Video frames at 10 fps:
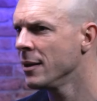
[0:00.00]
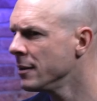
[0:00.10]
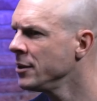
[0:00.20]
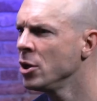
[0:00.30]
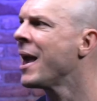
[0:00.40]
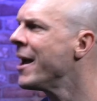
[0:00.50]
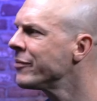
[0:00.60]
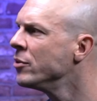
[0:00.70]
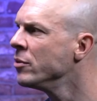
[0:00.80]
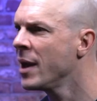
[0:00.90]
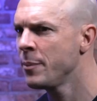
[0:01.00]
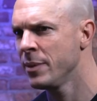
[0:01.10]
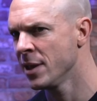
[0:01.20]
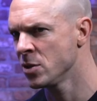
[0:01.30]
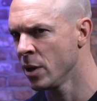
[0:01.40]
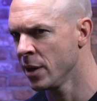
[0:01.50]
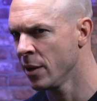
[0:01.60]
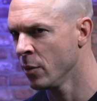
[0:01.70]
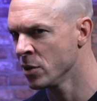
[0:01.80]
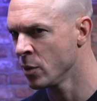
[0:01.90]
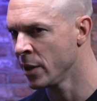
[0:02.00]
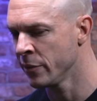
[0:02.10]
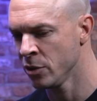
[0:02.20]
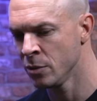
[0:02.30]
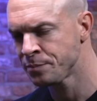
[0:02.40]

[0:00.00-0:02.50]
You don't have to do that, but that's one, that's one avenue.